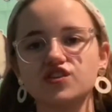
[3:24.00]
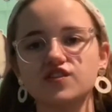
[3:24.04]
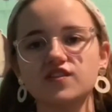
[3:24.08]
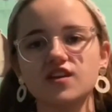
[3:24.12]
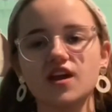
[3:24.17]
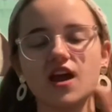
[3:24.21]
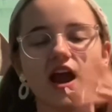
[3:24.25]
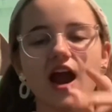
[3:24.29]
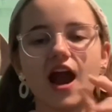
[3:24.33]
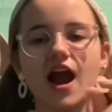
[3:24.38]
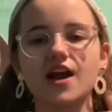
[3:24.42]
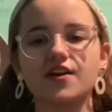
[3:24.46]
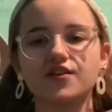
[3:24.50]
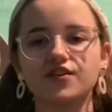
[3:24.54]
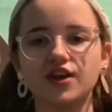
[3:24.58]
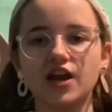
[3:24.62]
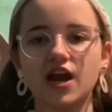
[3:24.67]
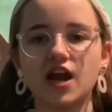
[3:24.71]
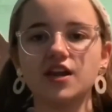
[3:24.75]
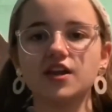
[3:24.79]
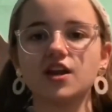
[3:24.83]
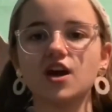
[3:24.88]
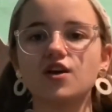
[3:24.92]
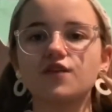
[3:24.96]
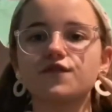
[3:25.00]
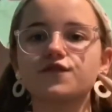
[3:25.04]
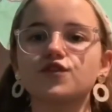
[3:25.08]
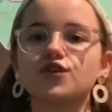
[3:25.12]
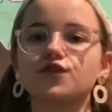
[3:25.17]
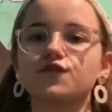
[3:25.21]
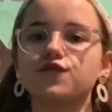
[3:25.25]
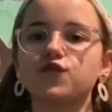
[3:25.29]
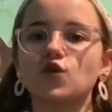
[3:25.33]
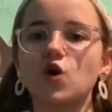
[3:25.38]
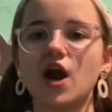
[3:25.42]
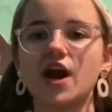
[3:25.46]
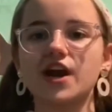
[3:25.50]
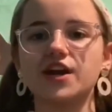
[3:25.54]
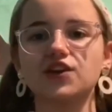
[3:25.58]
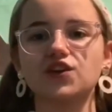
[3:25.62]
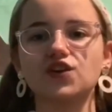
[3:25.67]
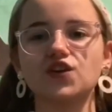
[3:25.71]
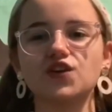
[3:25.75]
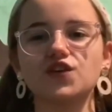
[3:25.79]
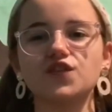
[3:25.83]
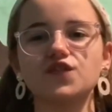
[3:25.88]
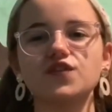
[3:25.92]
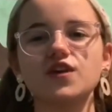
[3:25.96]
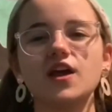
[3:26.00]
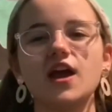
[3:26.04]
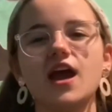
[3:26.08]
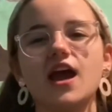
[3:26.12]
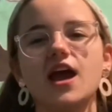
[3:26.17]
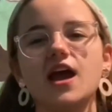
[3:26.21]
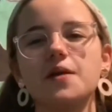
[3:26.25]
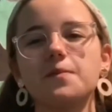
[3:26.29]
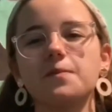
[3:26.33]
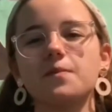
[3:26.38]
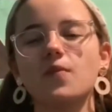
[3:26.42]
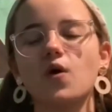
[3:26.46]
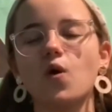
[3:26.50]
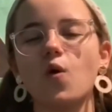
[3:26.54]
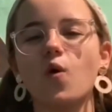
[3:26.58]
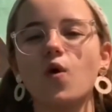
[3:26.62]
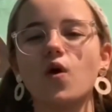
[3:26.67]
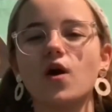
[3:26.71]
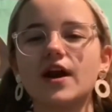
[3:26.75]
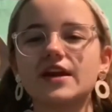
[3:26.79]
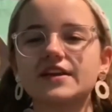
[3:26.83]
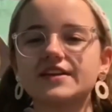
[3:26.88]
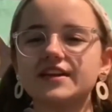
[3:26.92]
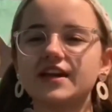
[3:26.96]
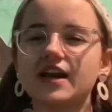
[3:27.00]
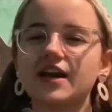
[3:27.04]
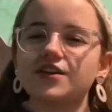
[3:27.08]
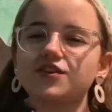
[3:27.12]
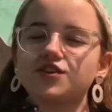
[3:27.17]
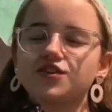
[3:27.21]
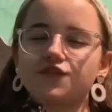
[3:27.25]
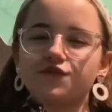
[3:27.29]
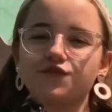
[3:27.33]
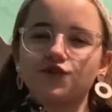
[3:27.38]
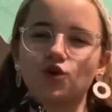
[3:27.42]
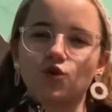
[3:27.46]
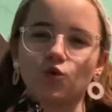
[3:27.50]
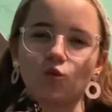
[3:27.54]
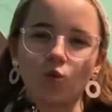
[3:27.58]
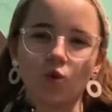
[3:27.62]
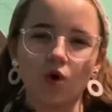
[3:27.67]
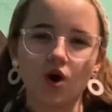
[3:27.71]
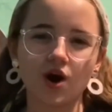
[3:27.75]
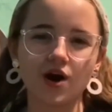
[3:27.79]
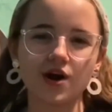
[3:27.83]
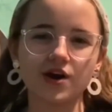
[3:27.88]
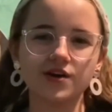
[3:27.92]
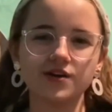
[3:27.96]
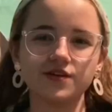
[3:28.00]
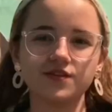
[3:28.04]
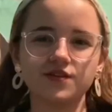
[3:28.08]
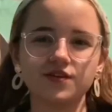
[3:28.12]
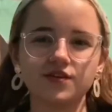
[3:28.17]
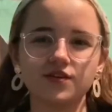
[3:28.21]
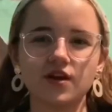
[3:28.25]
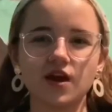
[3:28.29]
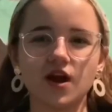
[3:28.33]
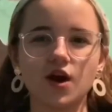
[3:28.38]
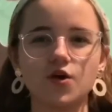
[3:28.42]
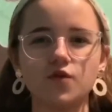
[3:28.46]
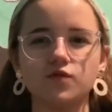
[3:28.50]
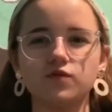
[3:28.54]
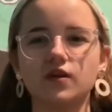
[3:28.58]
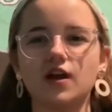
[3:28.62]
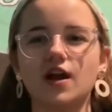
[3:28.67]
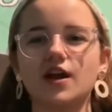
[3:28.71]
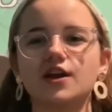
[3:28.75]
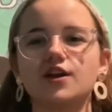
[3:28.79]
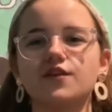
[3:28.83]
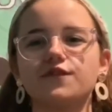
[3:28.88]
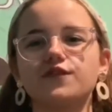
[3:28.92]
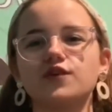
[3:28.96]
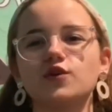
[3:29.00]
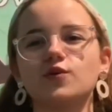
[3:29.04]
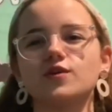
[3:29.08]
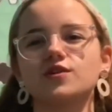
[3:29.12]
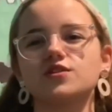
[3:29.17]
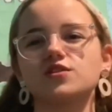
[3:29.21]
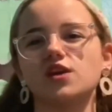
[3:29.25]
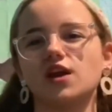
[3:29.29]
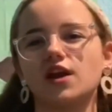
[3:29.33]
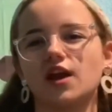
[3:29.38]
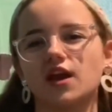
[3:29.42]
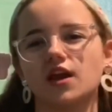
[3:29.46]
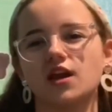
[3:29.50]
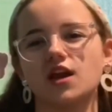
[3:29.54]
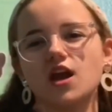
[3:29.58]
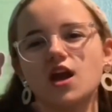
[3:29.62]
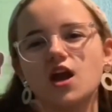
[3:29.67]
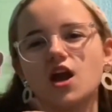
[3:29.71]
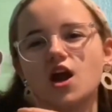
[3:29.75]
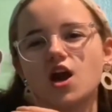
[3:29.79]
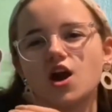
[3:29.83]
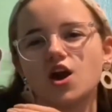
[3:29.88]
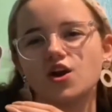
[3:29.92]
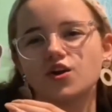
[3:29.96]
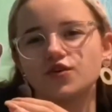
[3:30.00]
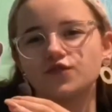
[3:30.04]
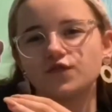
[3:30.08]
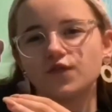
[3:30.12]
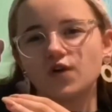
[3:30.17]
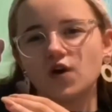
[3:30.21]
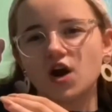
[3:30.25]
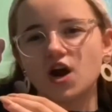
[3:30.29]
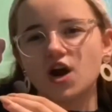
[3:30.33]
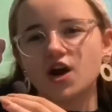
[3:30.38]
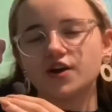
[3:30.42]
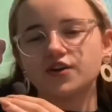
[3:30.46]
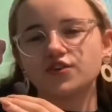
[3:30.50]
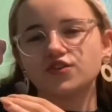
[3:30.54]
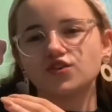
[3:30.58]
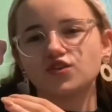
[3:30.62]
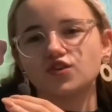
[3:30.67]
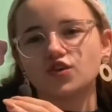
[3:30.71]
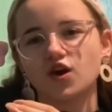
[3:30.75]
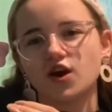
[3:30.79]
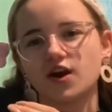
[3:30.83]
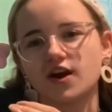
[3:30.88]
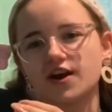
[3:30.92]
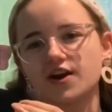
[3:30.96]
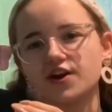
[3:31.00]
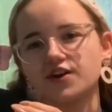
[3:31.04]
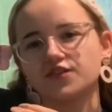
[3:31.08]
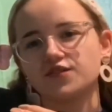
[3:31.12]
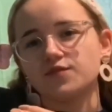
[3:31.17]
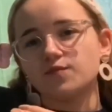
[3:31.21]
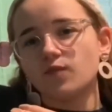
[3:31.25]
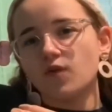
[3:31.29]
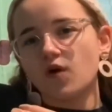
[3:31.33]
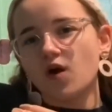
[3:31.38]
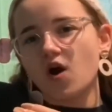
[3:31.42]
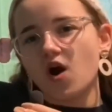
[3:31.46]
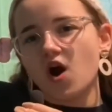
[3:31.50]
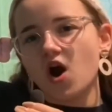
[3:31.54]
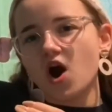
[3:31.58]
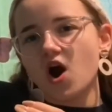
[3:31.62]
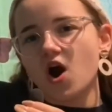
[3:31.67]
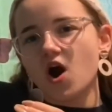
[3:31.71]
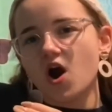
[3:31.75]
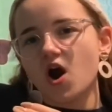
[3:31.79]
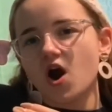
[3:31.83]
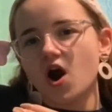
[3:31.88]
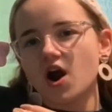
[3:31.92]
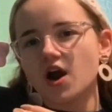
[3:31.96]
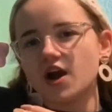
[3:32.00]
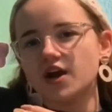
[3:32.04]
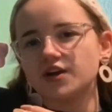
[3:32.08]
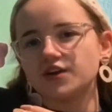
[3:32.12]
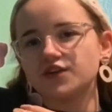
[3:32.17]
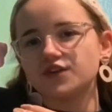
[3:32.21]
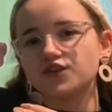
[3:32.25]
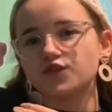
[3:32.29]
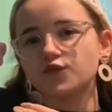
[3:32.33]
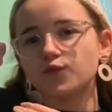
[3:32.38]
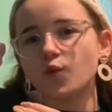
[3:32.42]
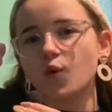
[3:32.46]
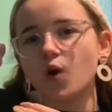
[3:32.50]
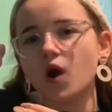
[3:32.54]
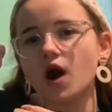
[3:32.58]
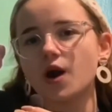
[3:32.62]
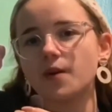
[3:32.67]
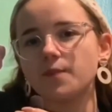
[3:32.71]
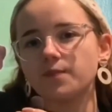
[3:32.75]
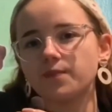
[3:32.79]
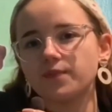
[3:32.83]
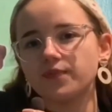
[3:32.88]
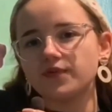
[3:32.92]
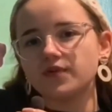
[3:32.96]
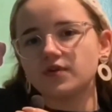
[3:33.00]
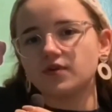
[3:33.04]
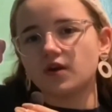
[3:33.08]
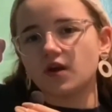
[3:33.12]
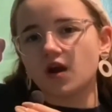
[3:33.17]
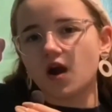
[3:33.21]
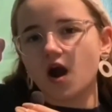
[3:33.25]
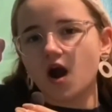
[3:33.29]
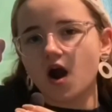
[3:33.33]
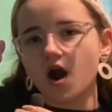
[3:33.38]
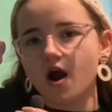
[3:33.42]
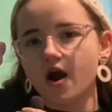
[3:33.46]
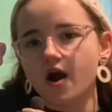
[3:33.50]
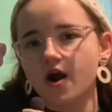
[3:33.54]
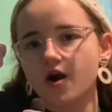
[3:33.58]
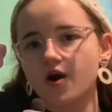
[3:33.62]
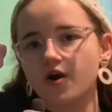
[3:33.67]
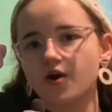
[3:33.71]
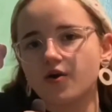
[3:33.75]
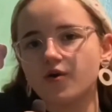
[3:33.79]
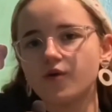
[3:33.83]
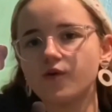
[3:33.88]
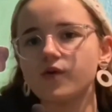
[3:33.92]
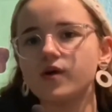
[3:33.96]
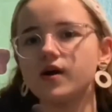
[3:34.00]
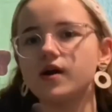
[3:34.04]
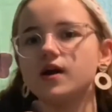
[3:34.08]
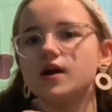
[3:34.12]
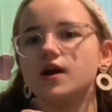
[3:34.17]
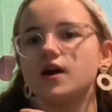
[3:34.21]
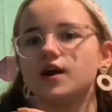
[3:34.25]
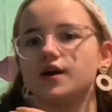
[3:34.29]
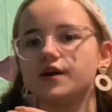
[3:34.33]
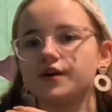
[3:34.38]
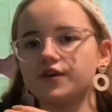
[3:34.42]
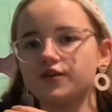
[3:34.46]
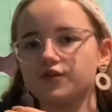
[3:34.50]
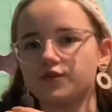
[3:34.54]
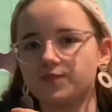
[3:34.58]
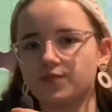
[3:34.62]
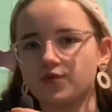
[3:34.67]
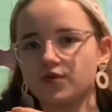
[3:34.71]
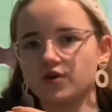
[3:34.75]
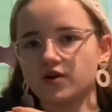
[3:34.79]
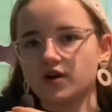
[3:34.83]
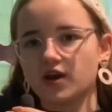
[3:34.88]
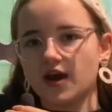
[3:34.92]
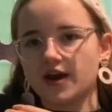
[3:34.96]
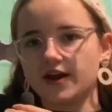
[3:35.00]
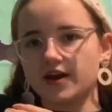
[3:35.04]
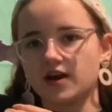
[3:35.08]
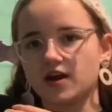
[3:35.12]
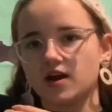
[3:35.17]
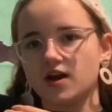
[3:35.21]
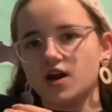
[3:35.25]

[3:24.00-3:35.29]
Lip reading: at the end of your phrases or at the ends of your words, you know, like if you were singing, "This is my swamp now," you'd put like a